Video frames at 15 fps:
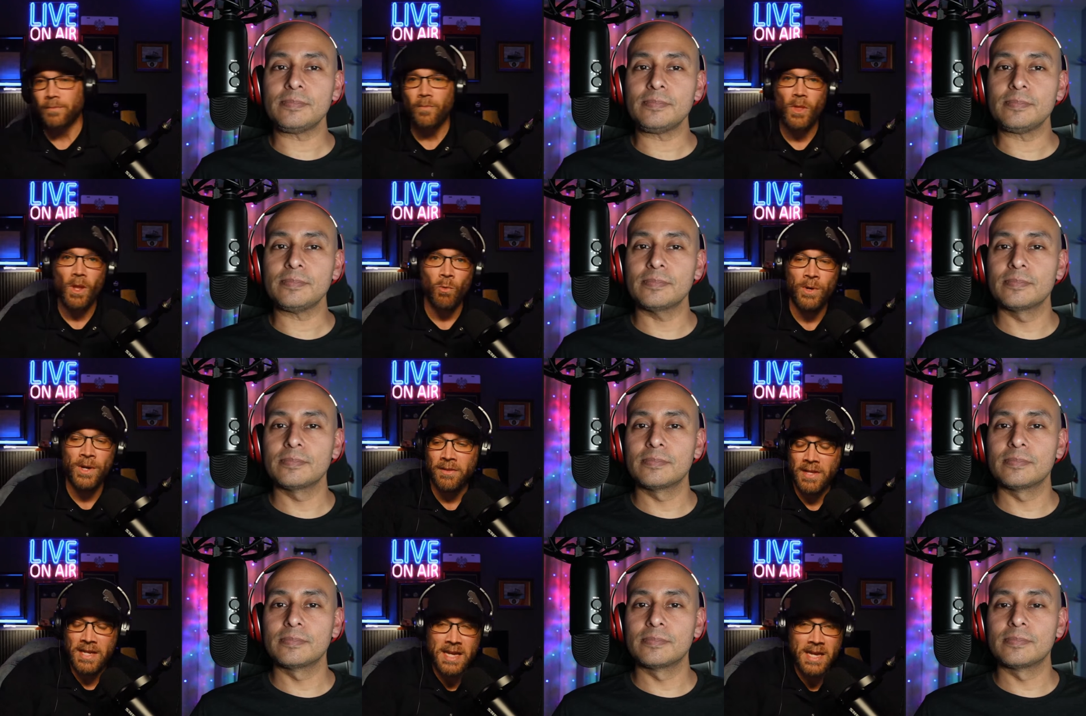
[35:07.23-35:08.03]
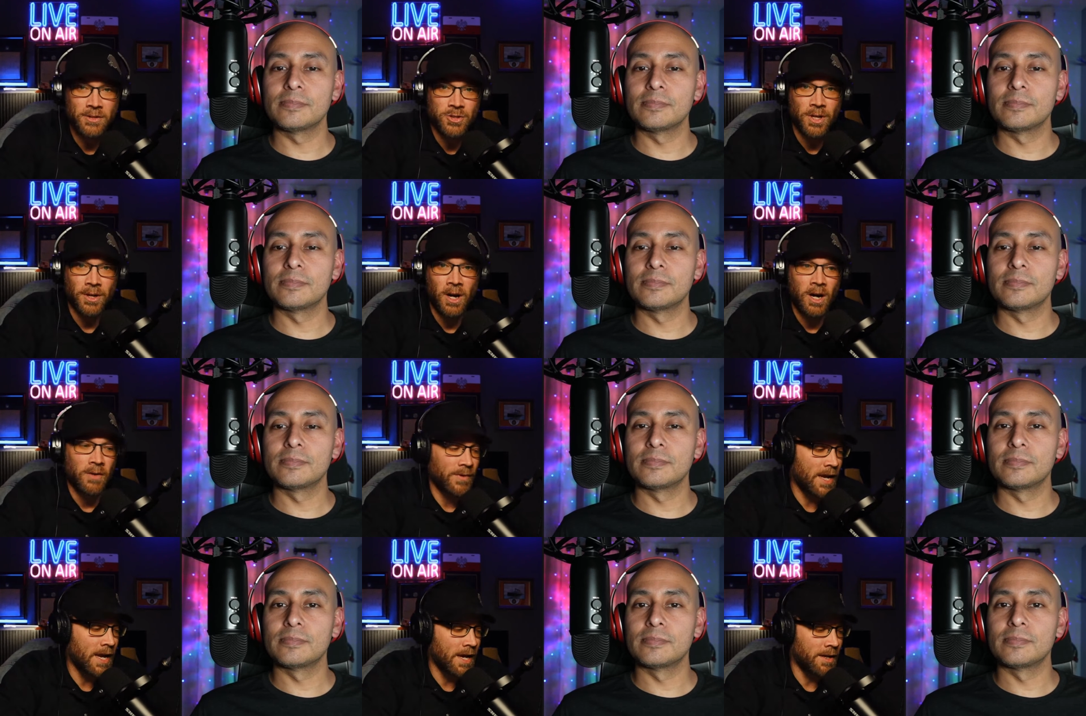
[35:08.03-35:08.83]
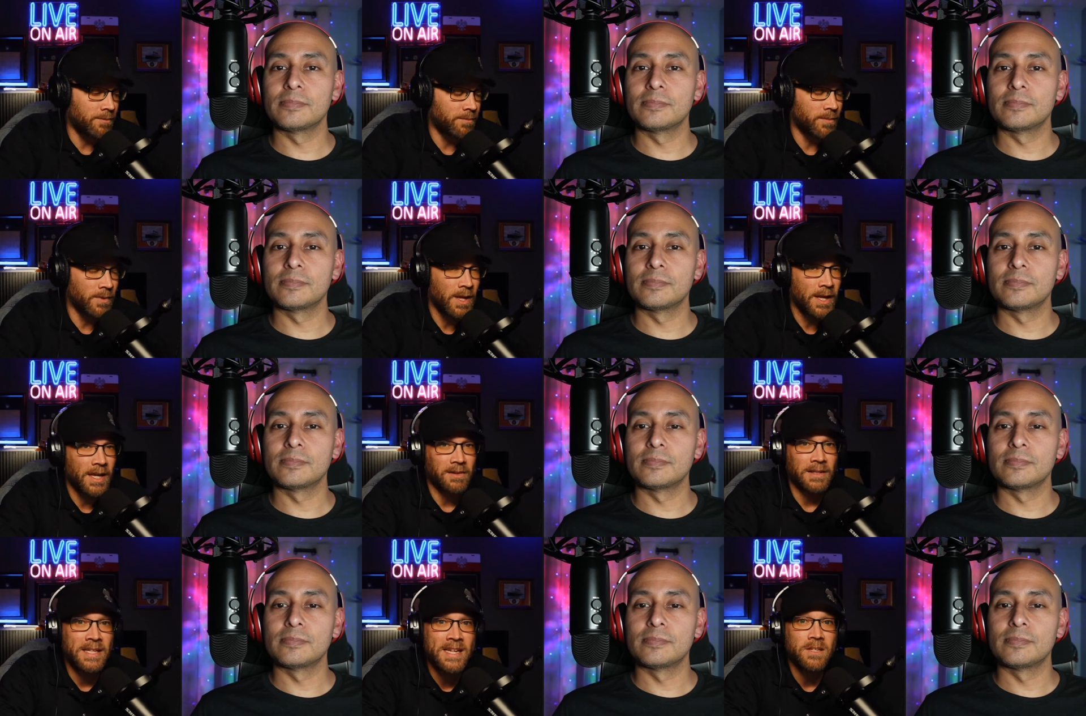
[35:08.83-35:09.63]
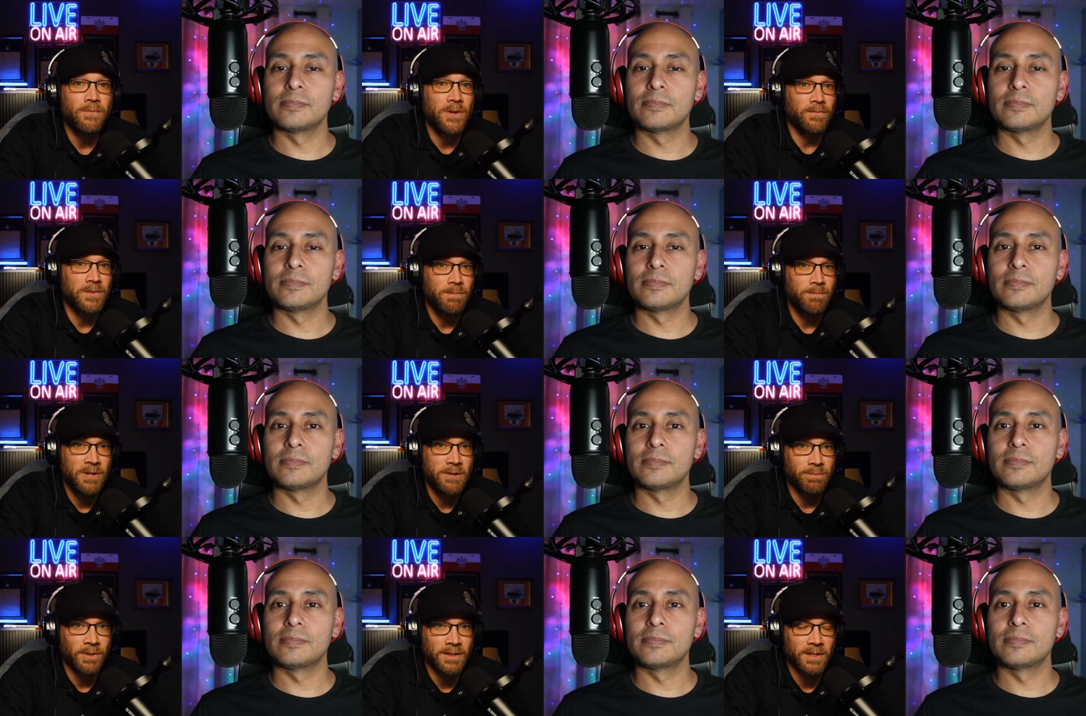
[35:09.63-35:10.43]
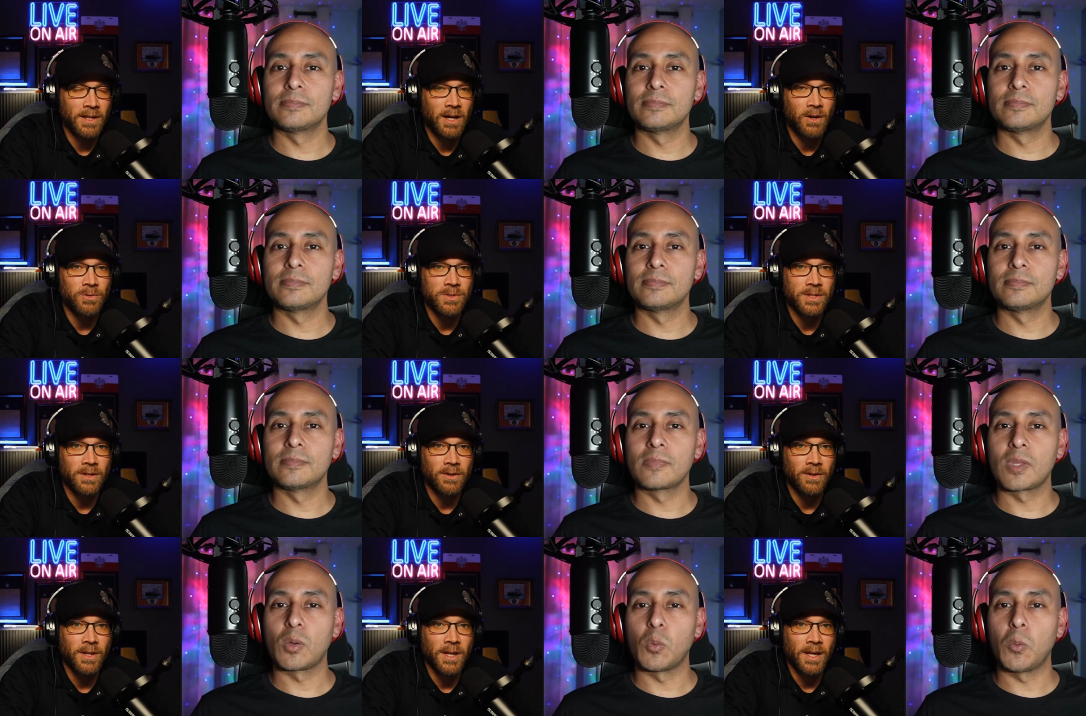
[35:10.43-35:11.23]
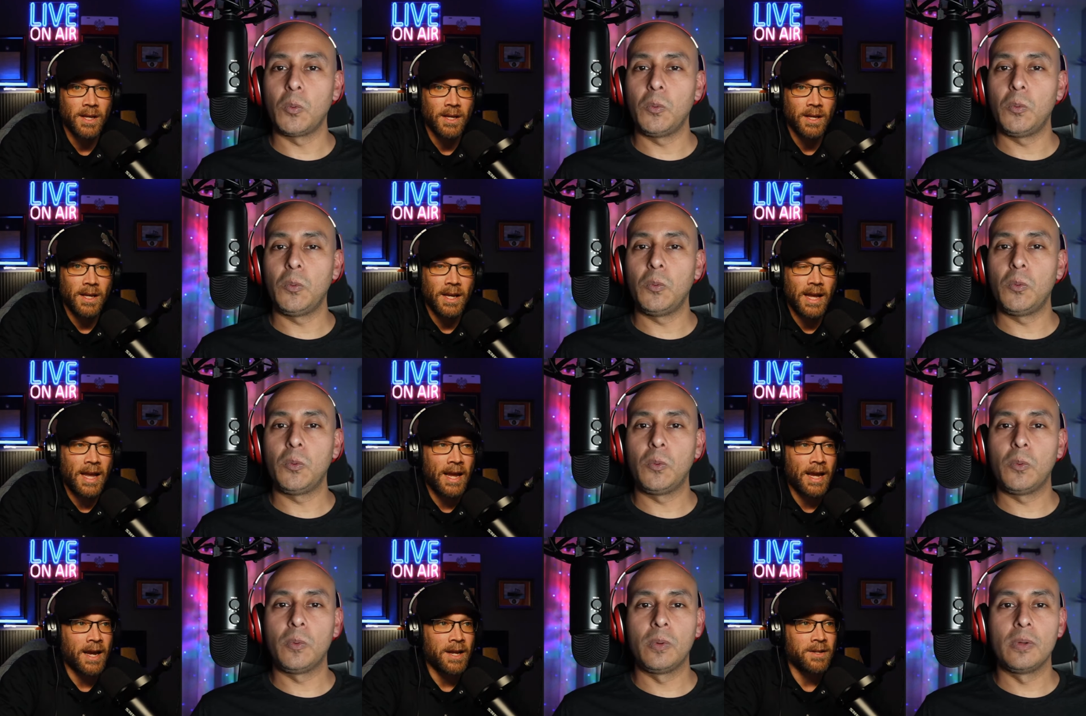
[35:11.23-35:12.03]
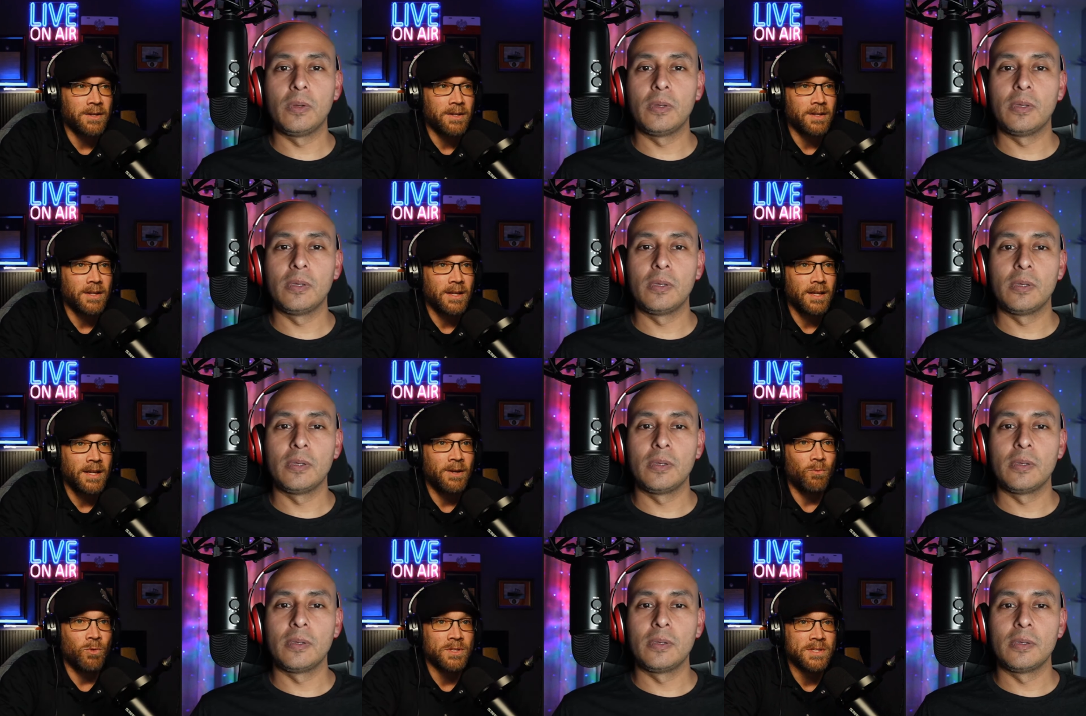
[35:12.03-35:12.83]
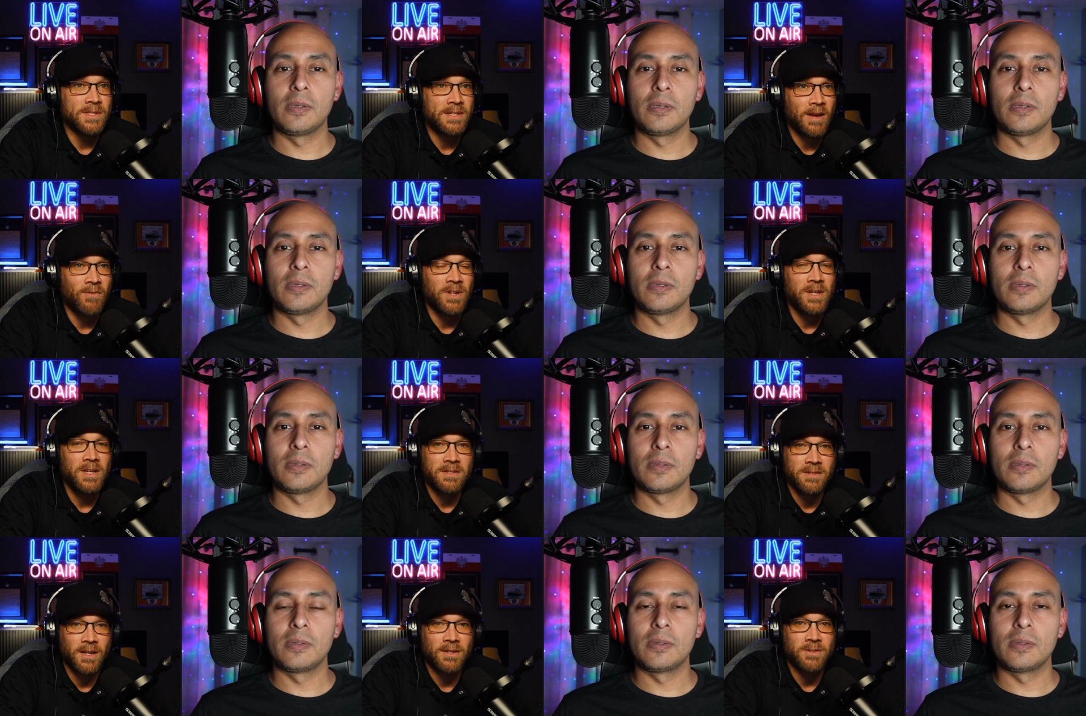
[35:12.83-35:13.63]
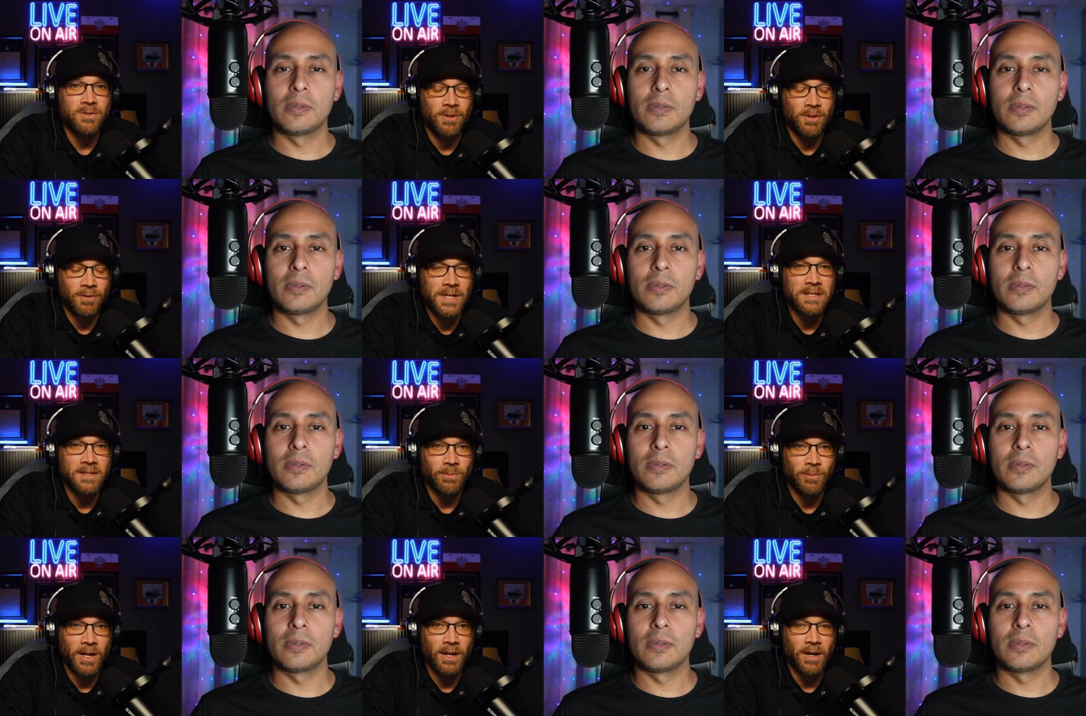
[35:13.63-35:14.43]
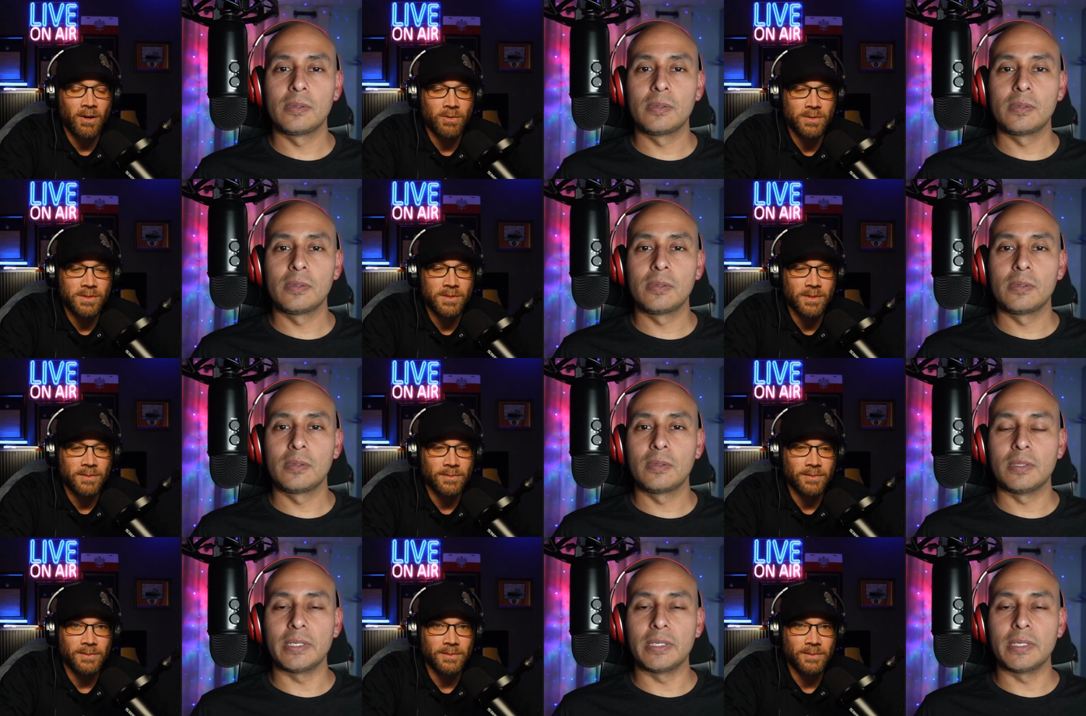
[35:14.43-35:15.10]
Speaker 1: We had the heat shut off. I had at least fifty people at the house here, and it was seventy-six degrees in my house.